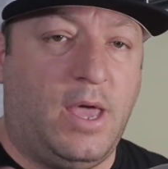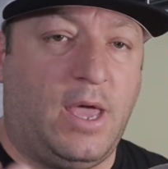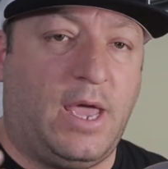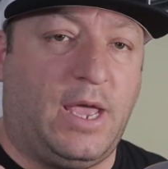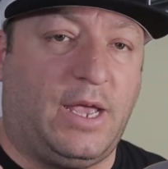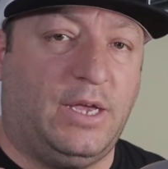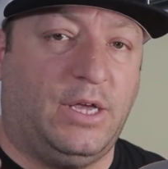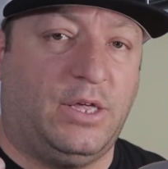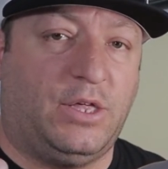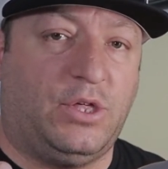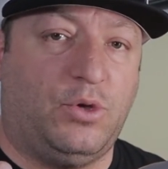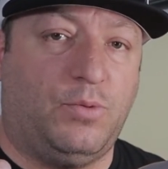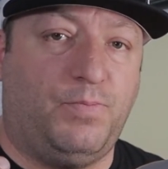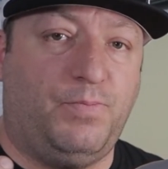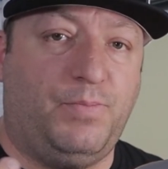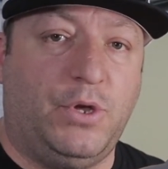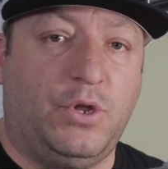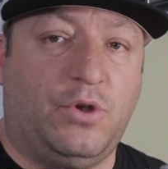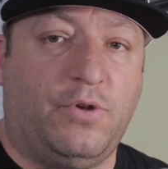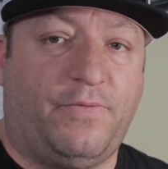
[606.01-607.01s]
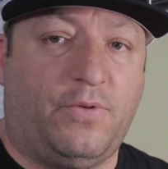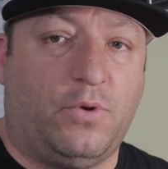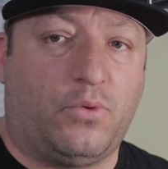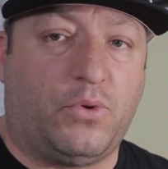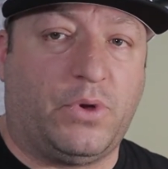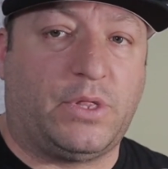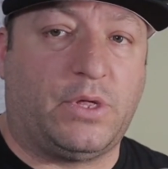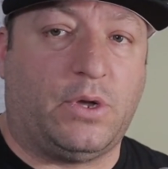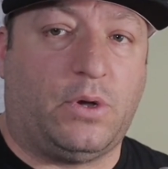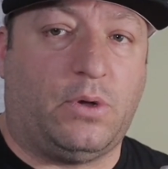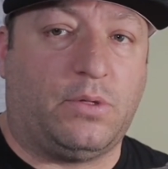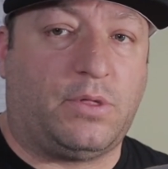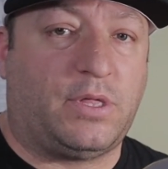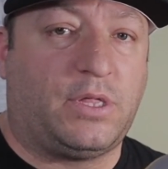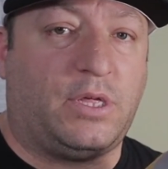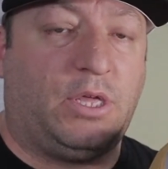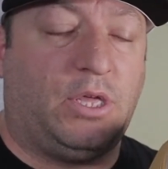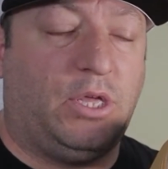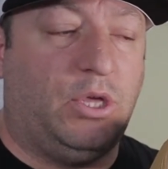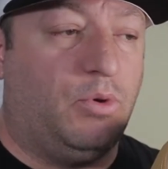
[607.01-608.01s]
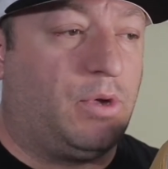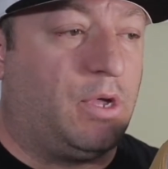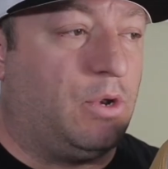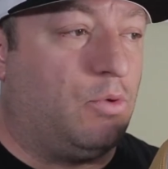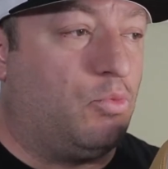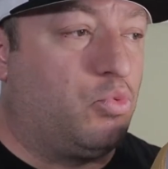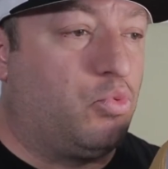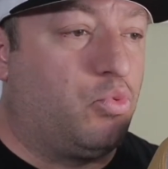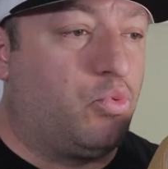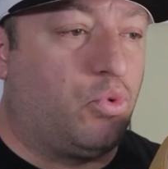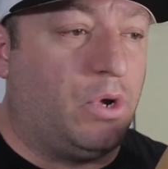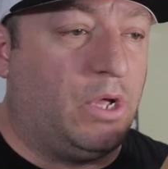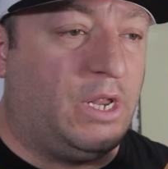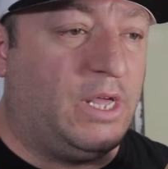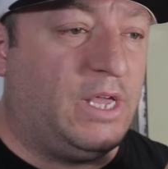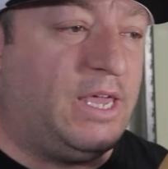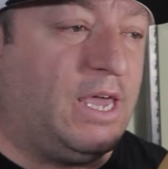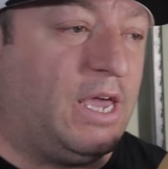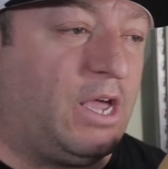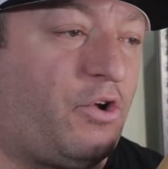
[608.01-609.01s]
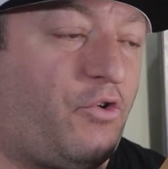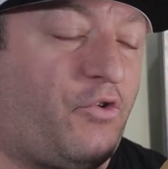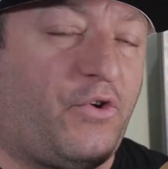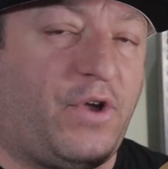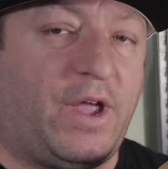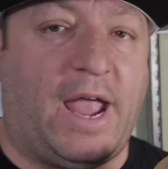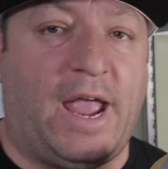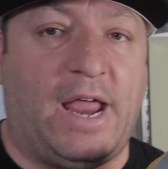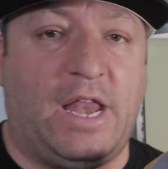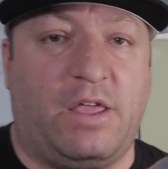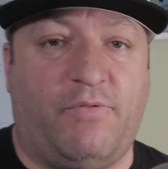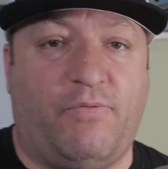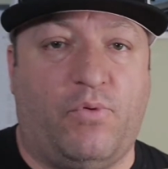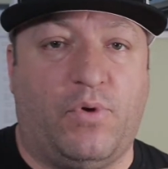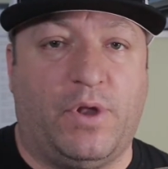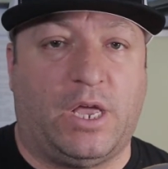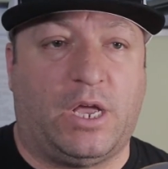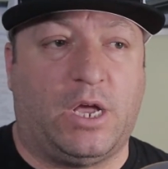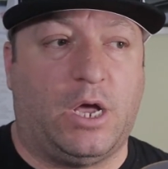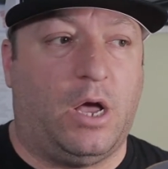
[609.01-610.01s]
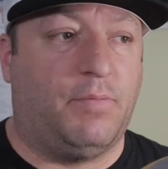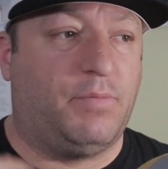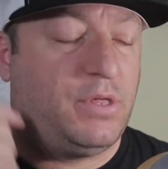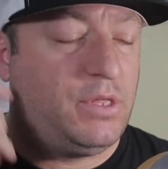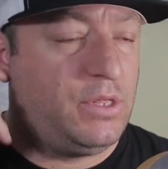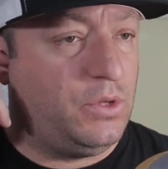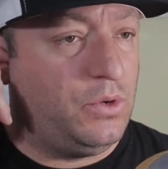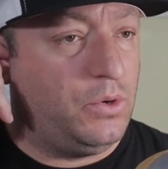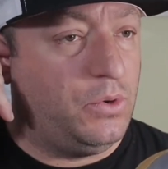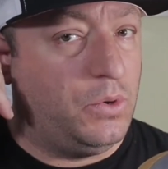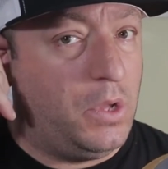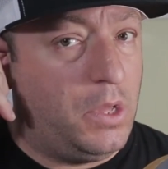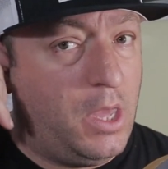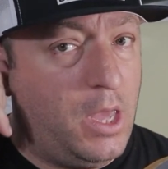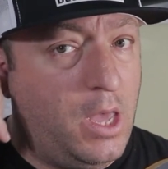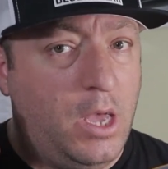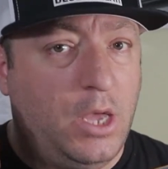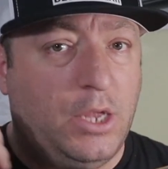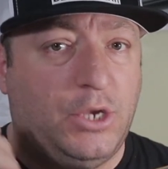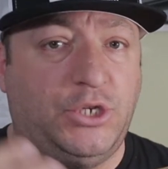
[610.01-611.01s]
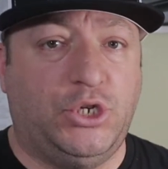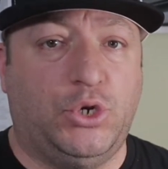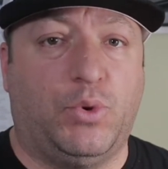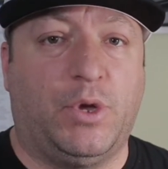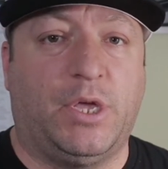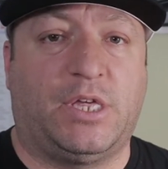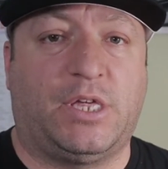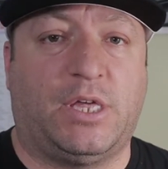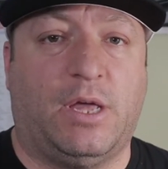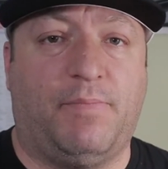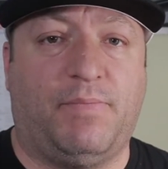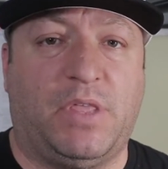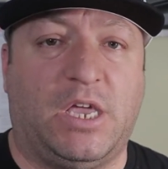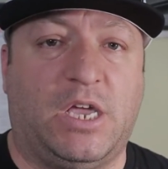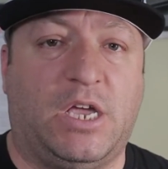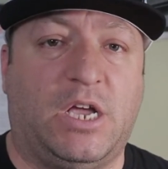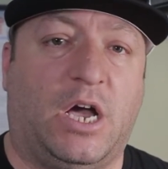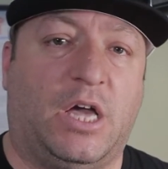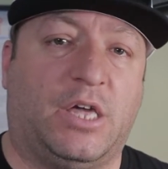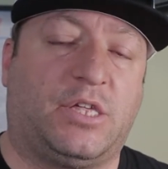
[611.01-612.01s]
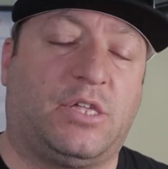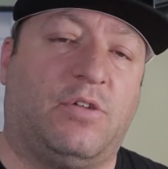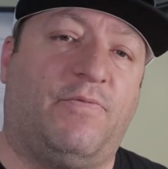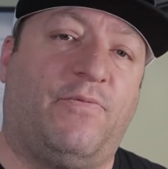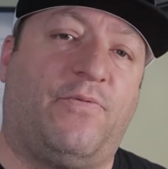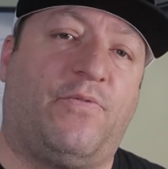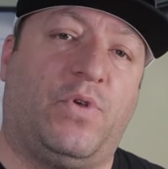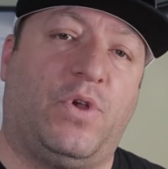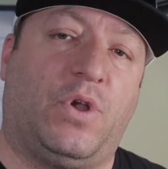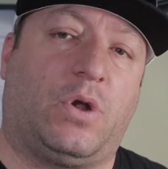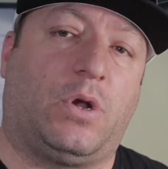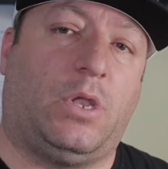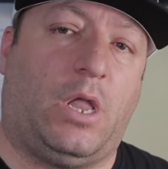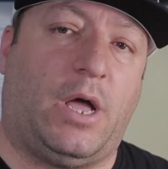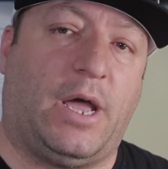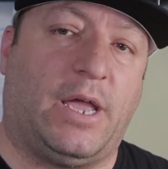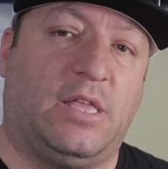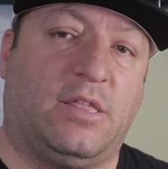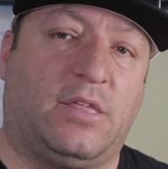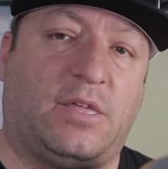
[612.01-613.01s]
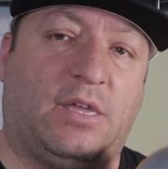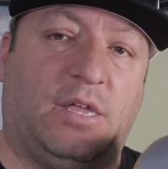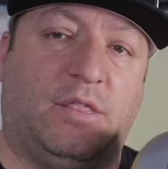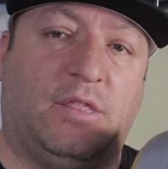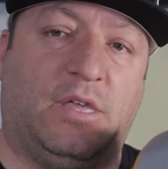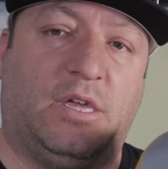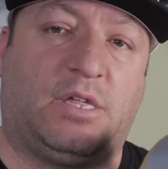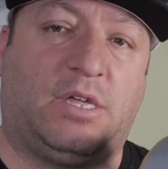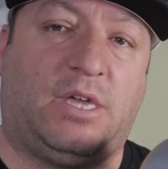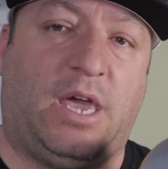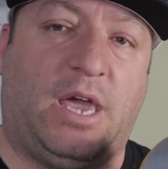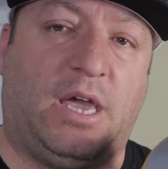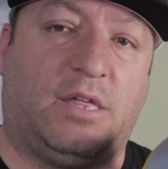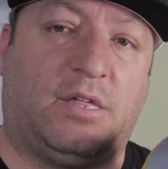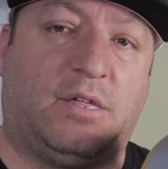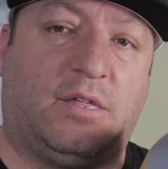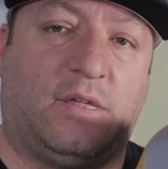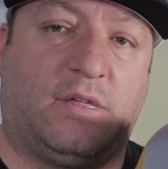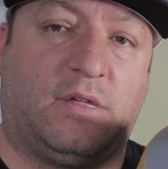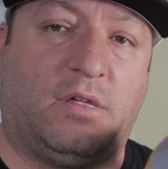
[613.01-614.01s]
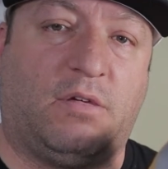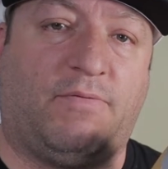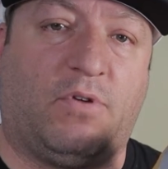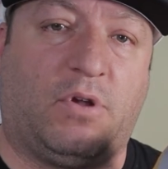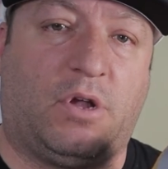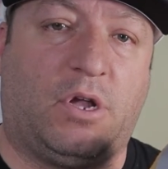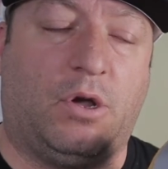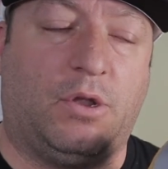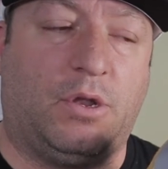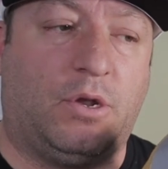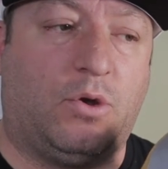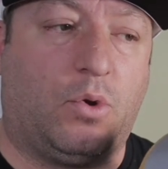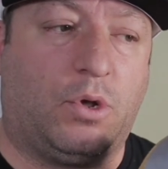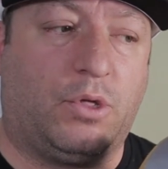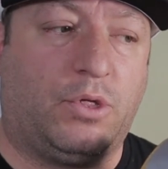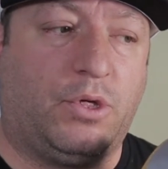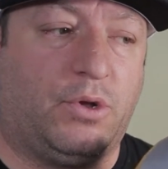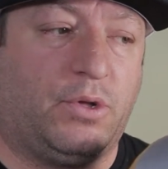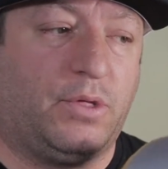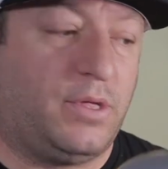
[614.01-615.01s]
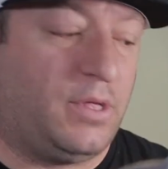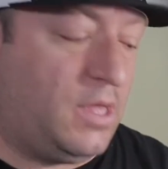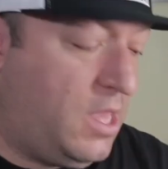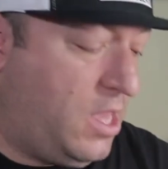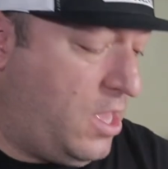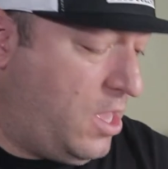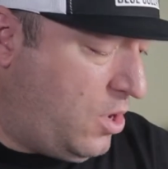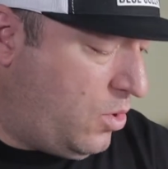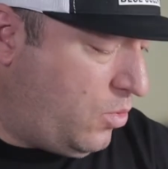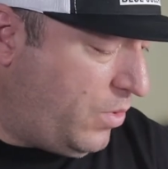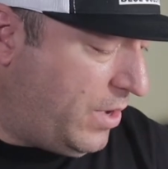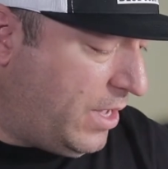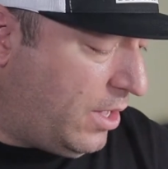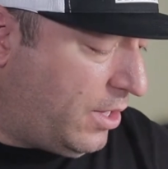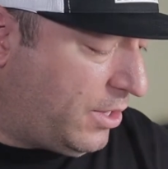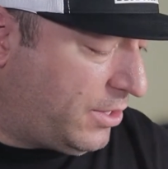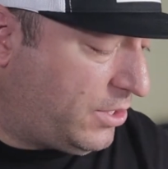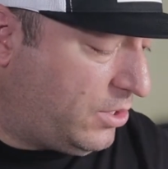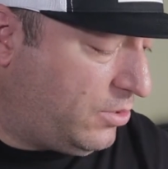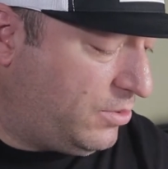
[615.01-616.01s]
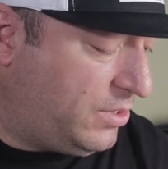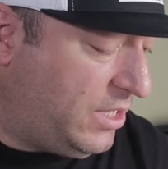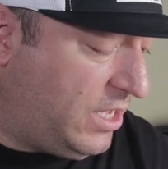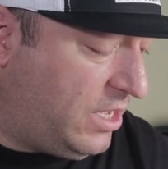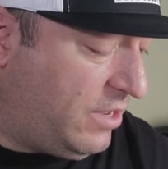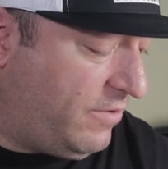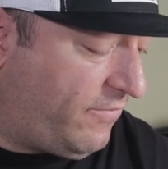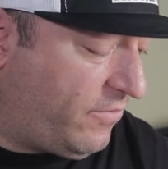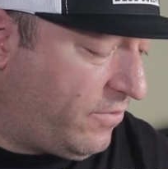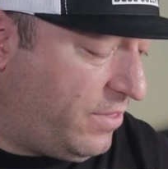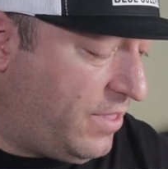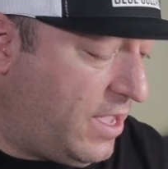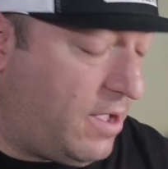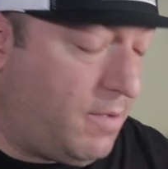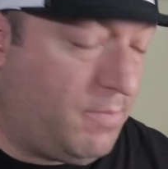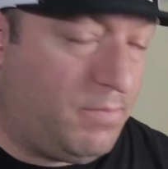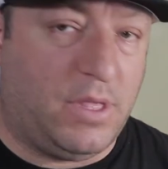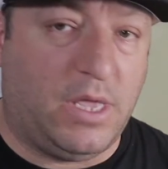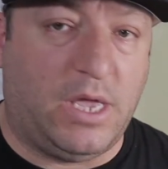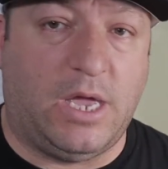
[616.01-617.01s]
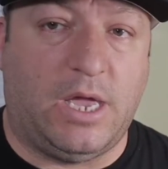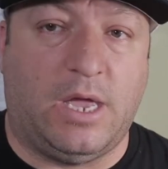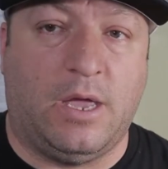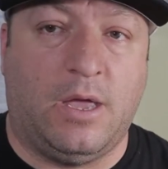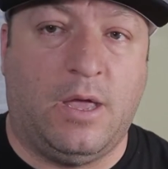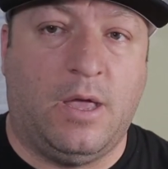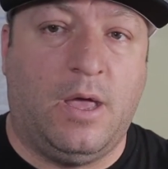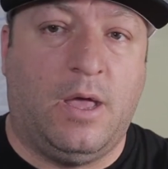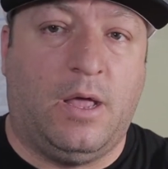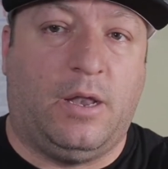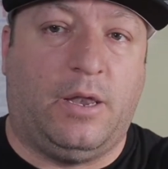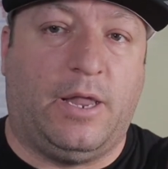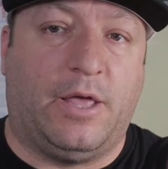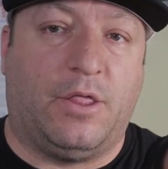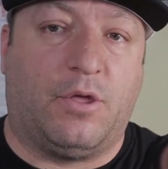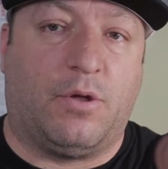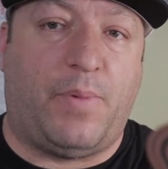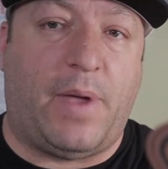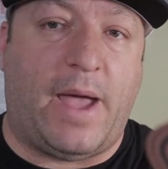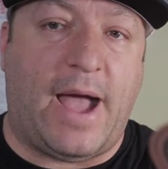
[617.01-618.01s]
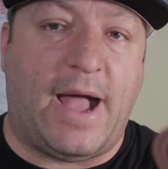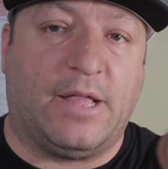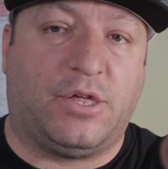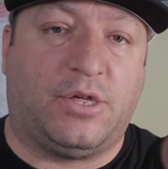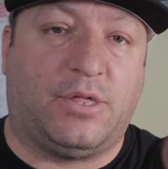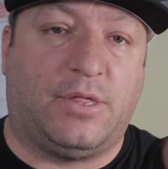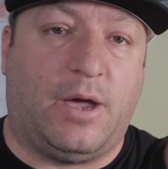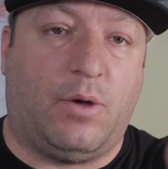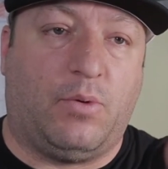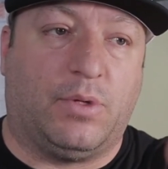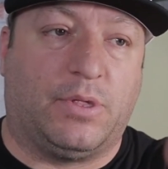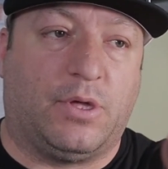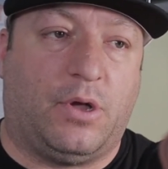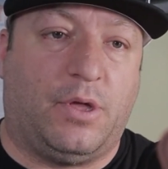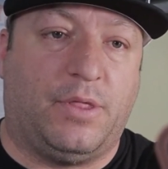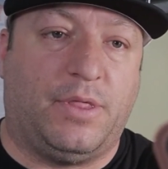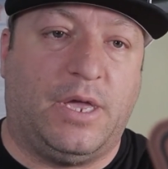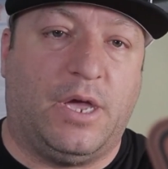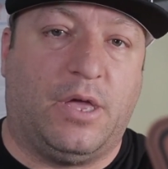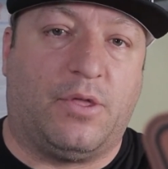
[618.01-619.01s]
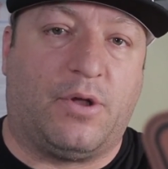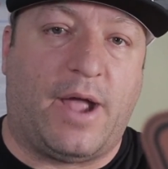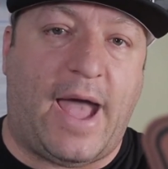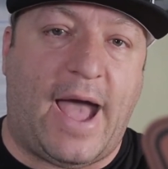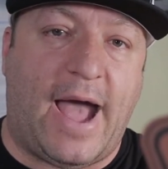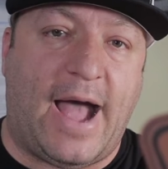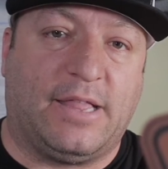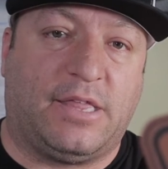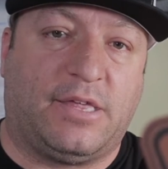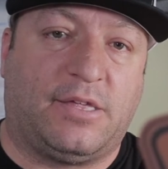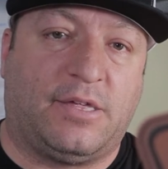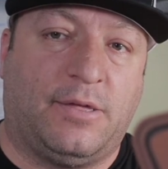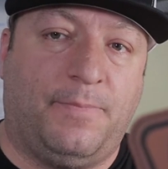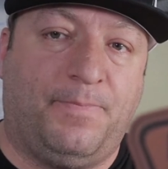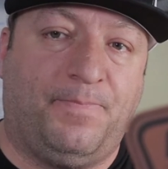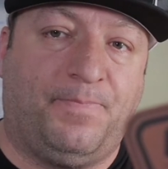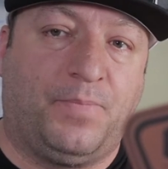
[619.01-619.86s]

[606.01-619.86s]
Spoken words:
It gives you beautiful results. You can really get creative when it comes to doing something custom for your clients. In this case, this is for Conan Orchards. We also did for them the leather patch that was on the other hats.